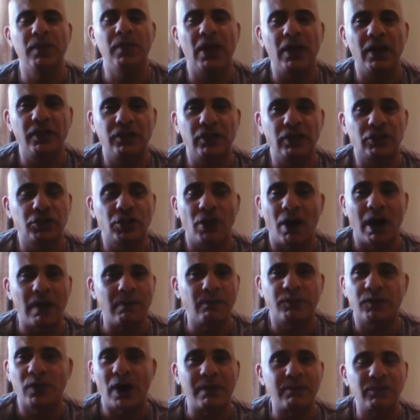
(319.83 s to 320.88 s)
the time
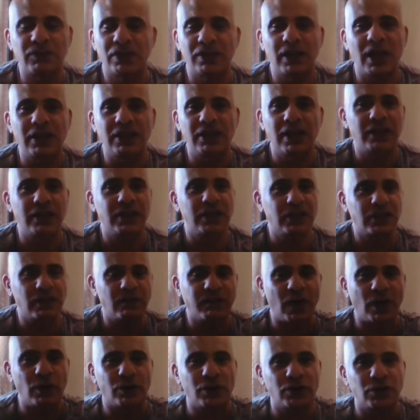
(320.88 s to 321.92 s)
frames that they needed to
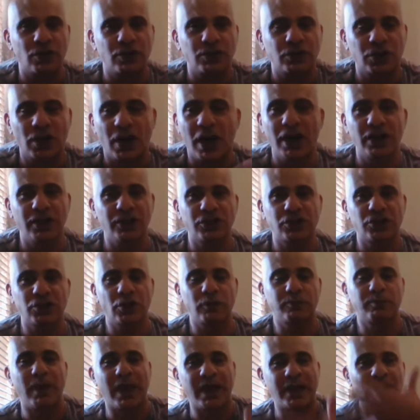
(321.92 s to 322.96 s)
focus on Tyler's
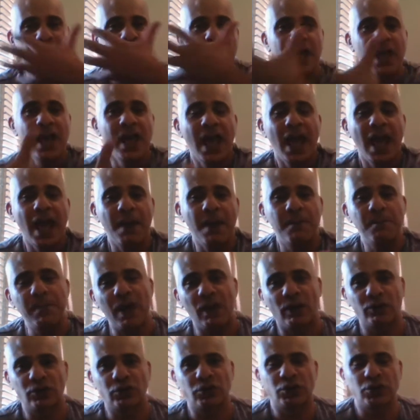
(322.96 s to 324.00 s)
Superman and
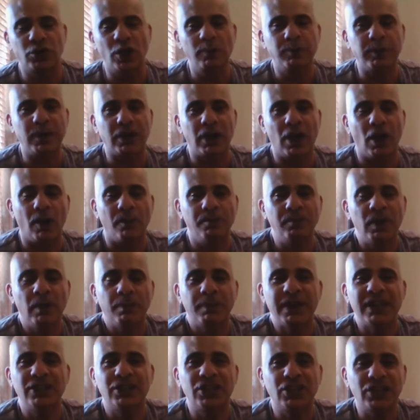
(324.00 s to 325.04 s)
Mel's Supergirl.
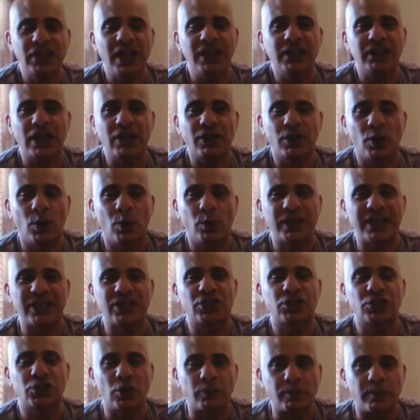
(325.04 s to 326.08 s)
But instead, they called it
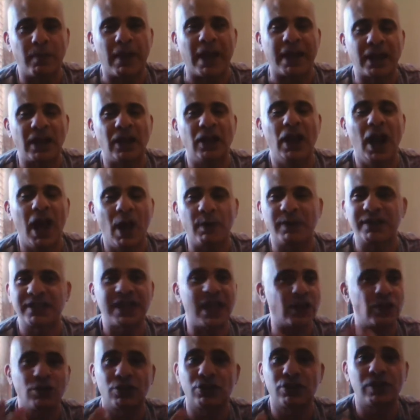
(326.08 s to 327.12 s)
Superman and Lois. Now,
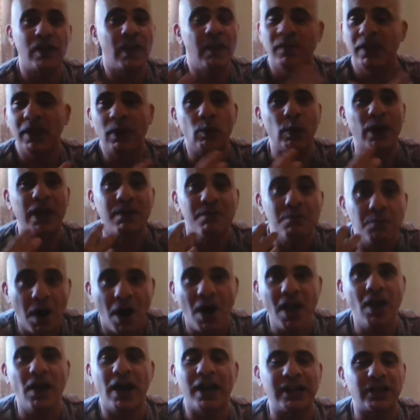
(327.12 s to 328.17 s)
in
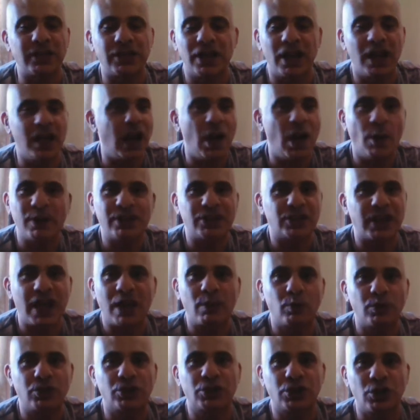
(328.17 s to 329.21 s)
my idea, Lois
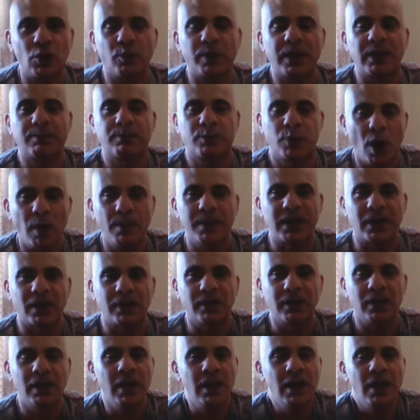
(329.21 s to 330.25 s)
Lane would still be
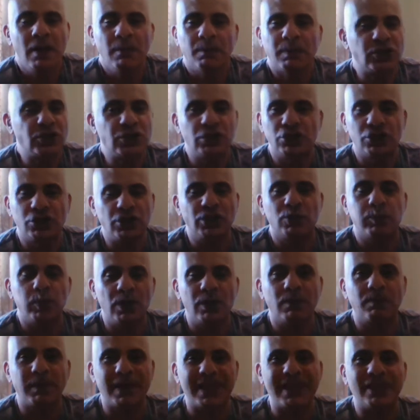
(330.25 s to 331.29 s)
prominent, but she just
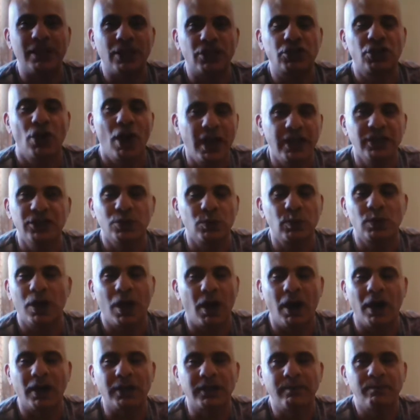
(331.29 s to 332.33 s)
wouldn't be in the title
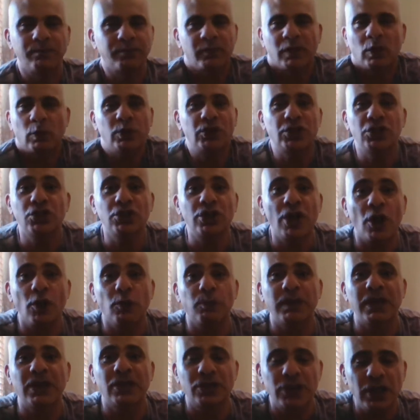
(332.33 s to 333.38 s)
card, which is no
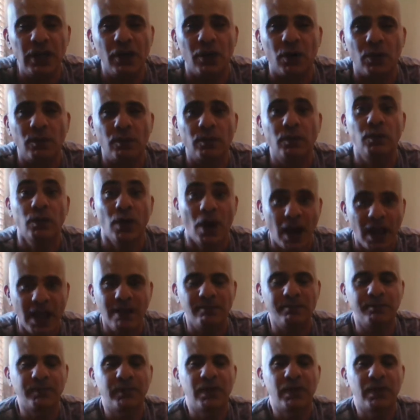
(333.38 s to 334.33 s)
big deal, right?